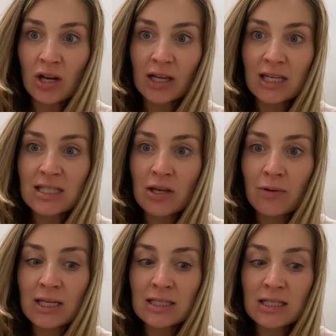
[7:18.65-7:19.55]
Like, it's so
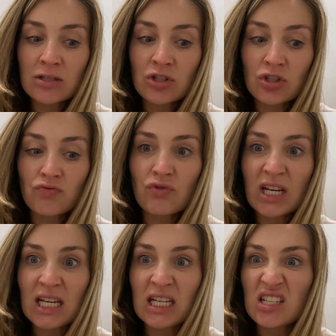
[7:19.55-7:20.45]
easy to just
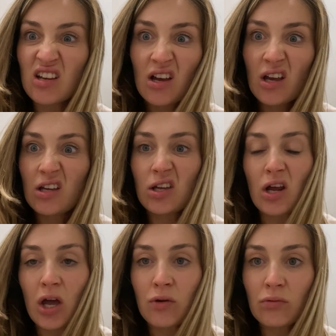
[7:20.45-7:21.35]
read, you
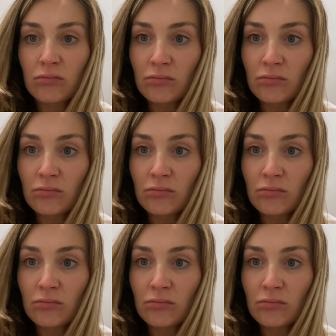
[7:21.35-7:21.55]
know,